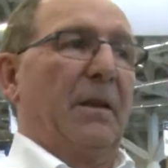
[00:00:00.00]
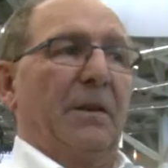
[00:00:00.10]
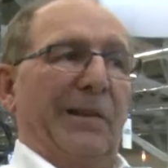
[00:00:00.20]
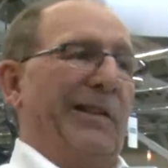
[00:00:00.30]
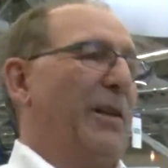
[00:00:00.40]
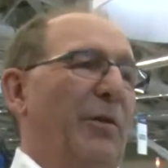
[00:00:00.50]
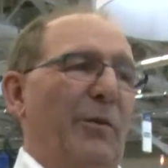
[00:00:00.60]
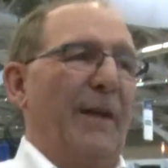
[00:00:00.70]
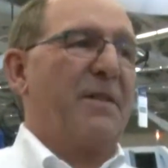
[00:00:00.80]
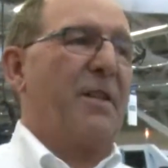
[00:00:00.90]
not on the
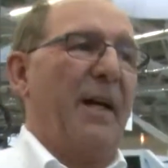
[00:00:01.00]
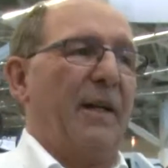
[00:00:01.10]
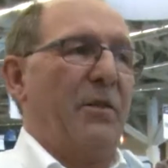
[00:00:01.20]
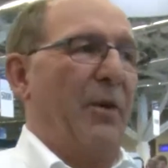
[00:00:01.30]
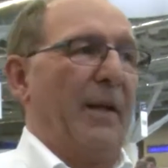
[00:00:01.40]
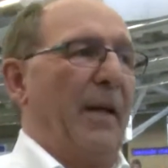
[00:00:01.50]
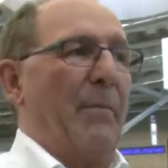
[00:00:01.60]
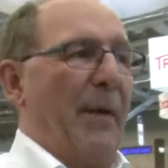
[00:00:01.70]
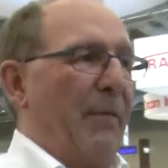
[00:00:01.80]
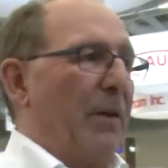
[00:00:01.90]
right side, you end
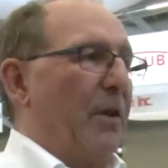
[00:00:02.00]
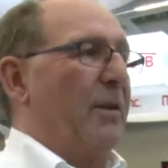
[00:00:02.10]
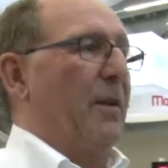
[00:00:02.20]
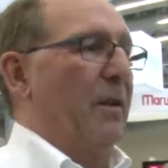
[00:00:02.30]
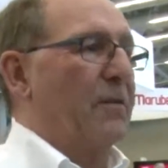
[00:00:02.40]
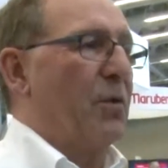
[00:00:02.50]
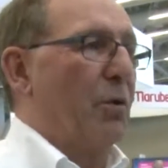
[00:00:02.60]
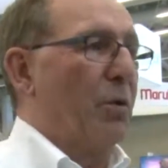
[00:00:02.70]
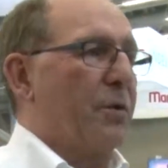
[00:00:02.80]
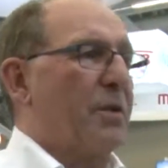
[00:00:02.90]
up having not enough
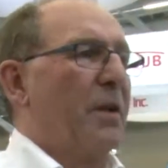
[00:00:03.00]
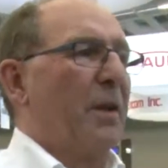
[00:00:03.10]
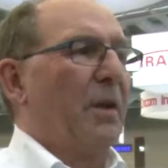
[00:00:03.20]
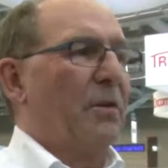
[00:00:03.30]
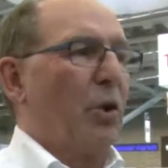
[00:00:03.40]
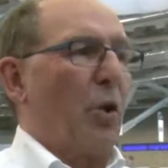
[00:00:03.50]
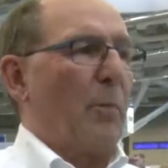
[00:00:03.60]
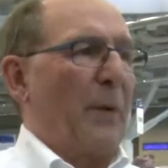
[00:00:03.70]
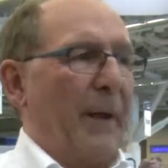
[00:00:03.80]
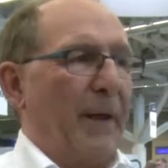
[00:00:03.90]
tools to
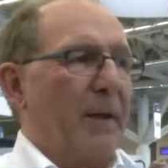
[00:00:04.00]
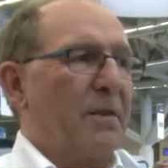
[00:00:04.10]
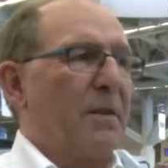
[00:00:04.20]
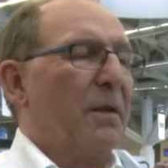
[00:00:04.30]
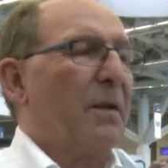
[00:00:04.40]
complete it